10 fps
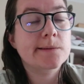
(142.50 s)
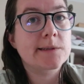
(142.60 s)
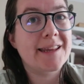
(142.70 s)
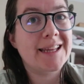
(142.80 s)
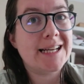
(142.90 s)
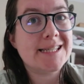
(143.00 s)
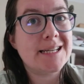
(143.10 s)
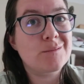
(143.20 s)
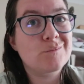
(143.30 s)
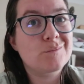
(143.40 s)
I think that's
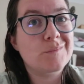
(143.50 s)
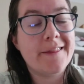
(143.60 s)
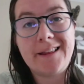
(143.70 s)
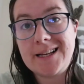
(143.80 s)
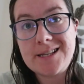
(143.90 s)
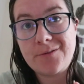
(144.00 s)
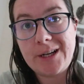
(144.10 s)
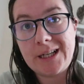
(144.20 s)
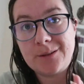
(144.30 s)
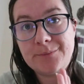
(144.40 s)
it
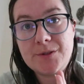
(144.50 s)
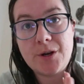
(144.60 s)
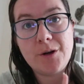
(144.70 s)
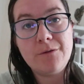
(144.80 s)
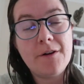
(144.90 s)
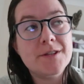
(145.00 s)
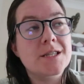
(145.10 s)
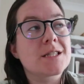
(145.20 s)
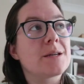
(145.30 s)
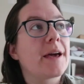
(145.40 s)
right now. So
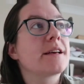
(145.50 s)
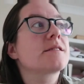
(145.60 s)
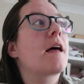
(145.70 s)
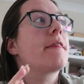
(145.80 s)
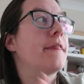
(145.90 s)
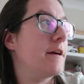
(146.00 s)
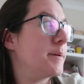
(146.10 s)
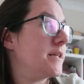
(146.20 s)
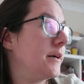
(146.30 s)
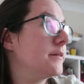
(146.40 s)
references and DBS, they have
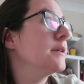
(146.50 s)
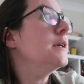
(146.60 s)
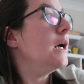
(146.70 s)
been done.